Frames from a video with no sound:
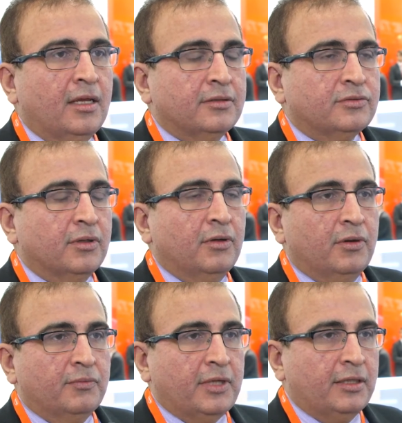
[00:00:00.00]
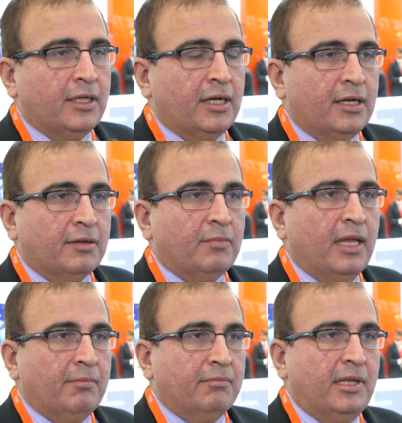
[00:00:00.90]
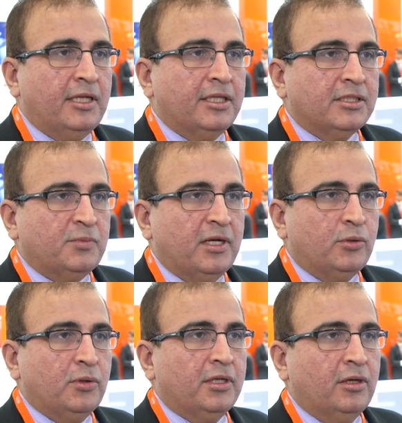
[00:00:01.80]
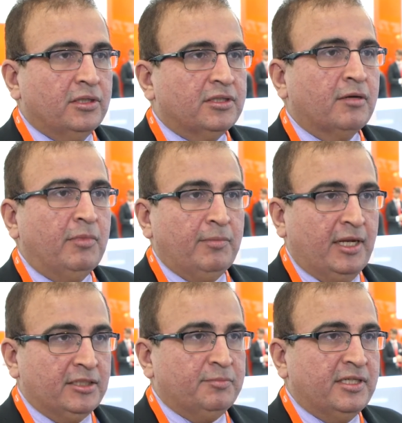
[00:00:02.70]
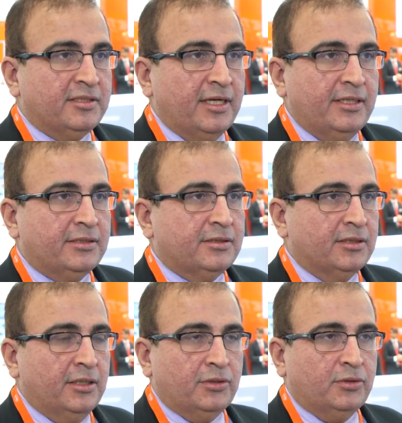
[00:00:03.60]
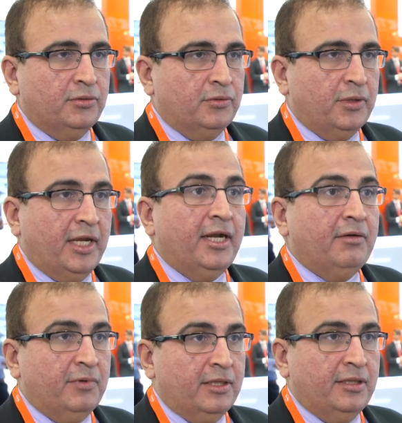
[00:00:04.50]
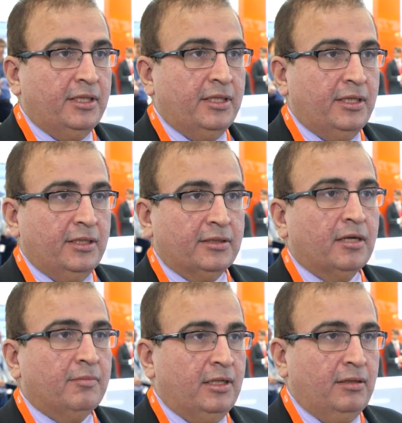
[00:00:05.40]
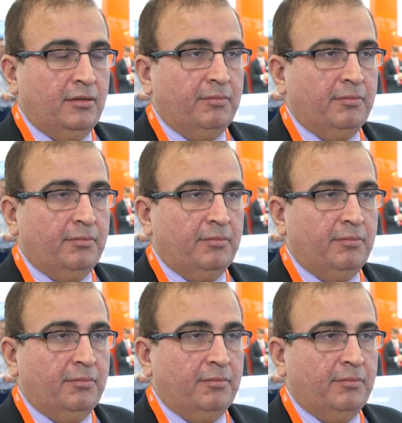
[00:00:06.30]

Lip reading: So, there are many things we are doing on the thermal management sides to aid with the thermal